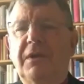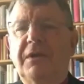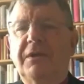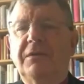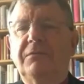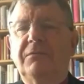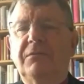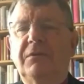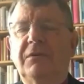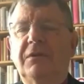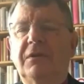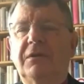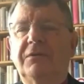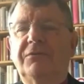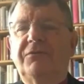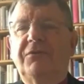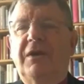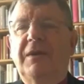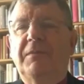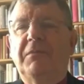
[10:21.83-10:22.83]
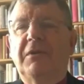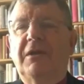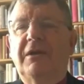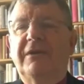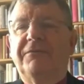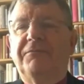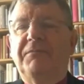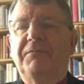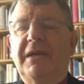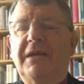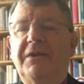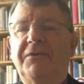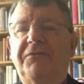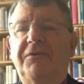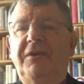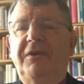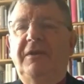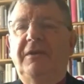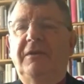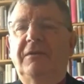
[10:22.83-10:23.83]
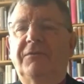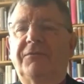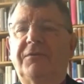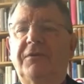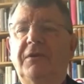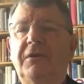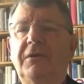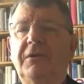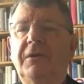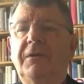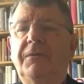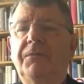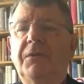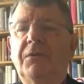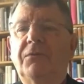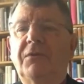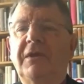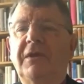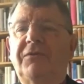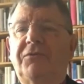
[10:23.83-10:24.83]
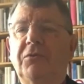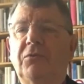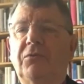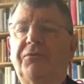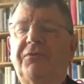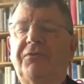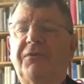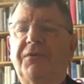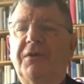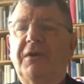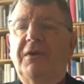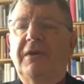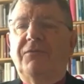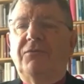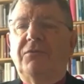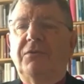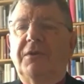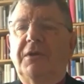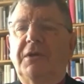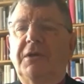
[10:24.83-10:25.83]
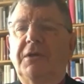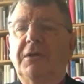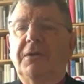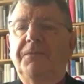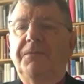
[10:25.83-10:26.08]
and Time Life magazines? They still survive, do they?